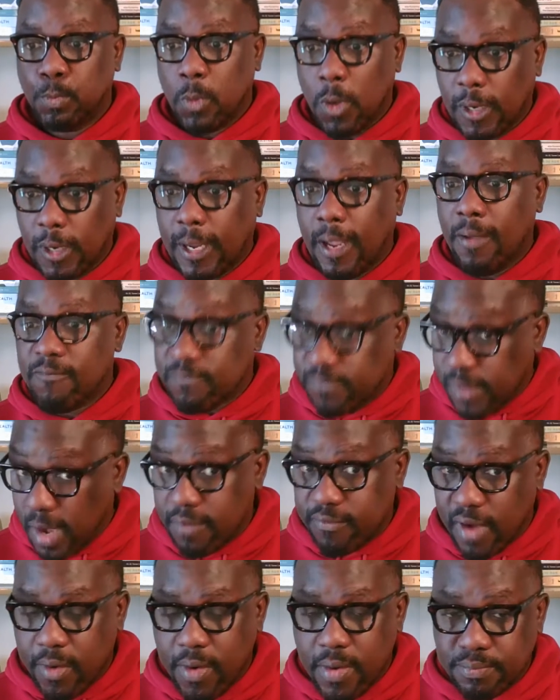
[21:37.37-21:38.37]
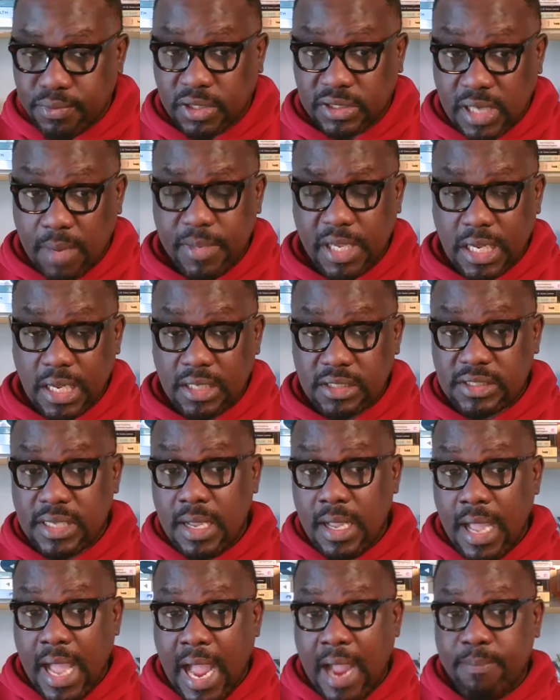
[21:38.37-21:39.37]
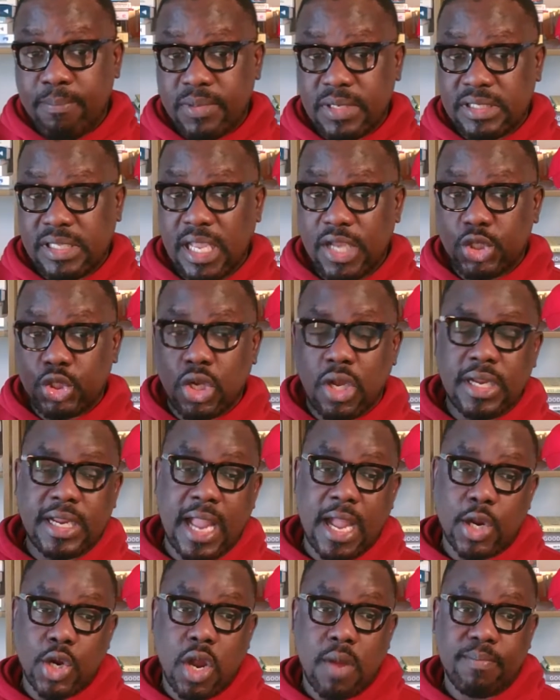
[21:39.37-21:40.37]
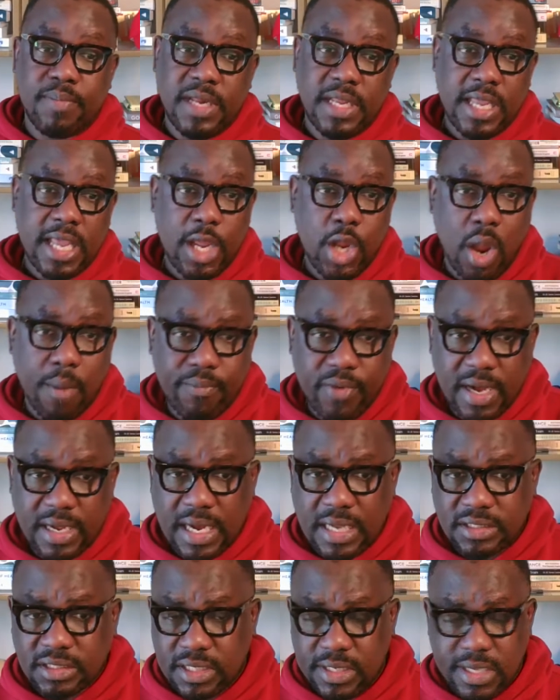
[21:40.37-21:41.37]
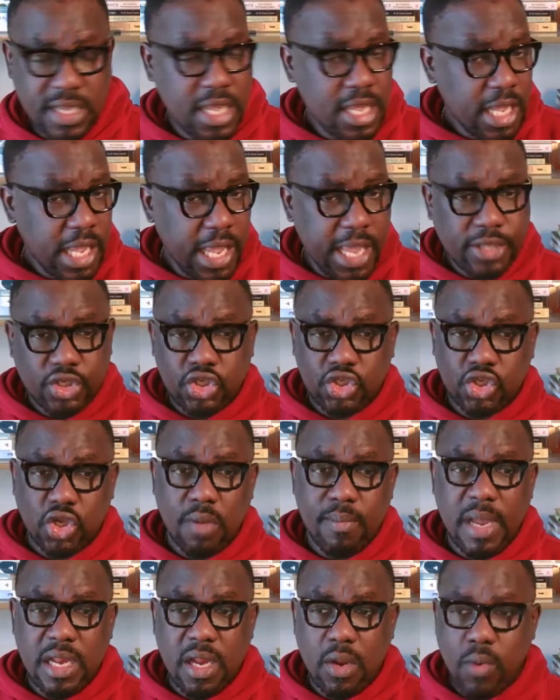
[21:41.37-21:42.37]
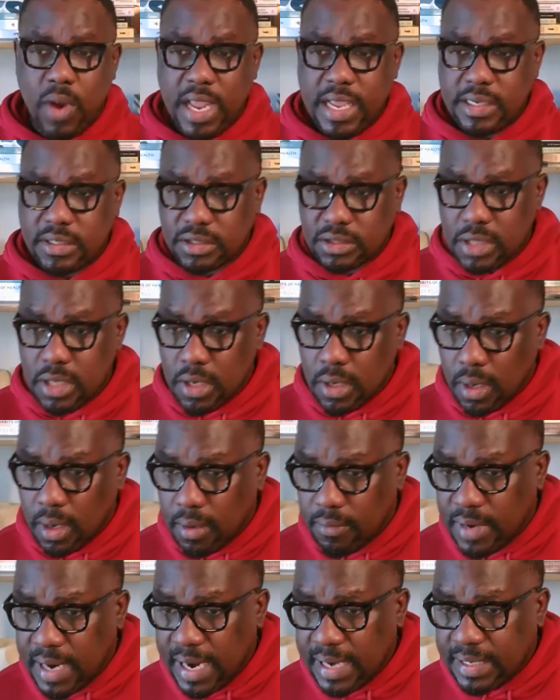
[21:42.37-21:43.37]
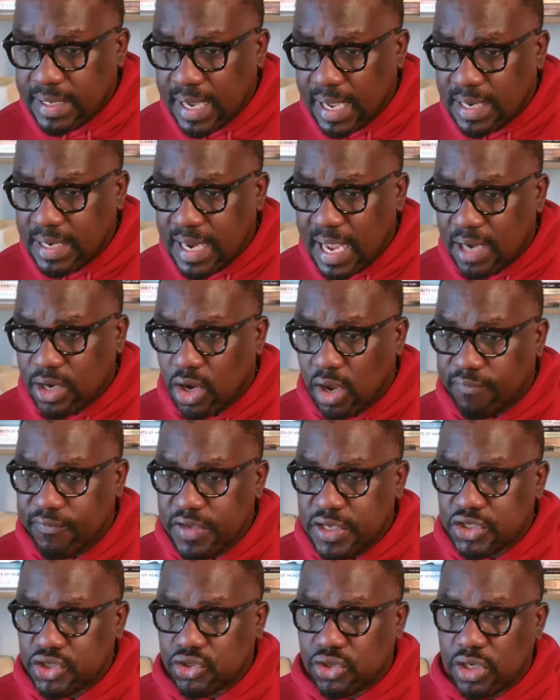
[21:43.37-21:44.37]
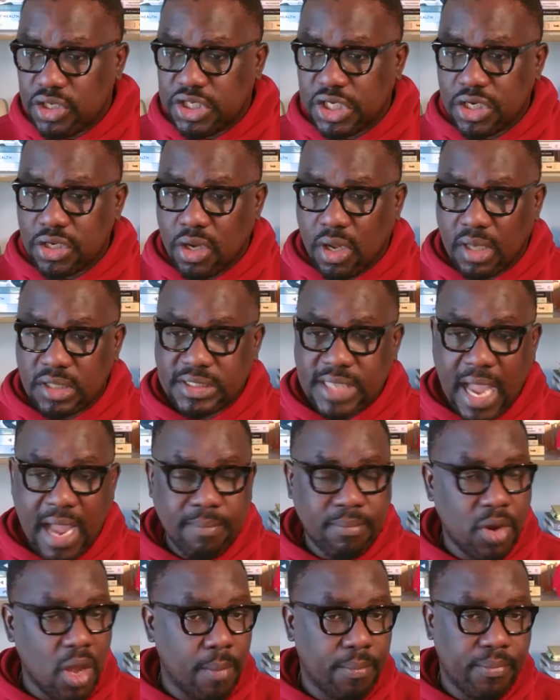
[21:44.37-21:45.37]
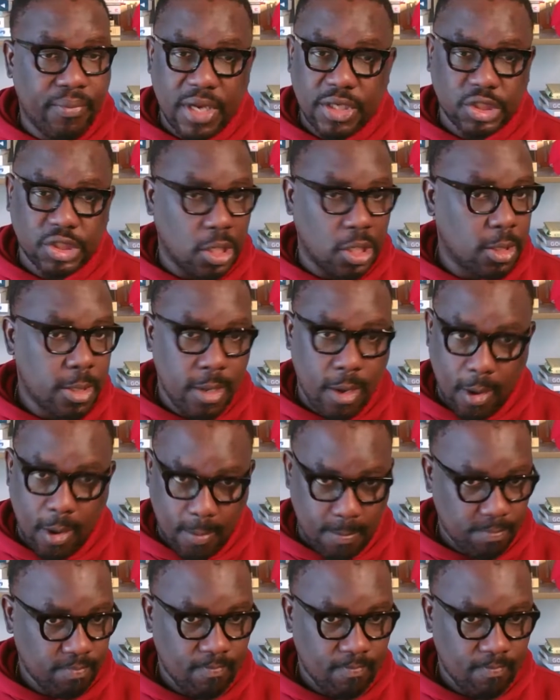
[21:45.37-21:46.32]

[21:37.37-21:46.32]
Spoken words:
Okay, very, very important, because hypertension can complicate your pregnancy in so many ways. All right, can lack of estrogen cause high blood pressure? No.